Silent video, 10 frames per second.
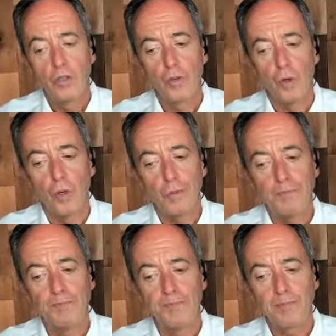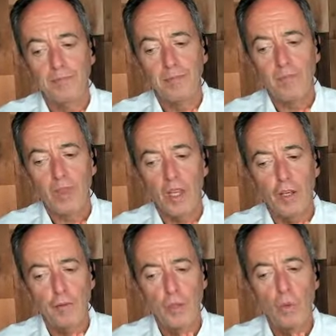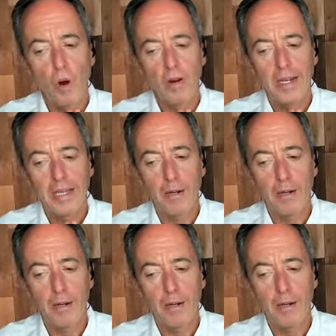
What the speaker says: So if you are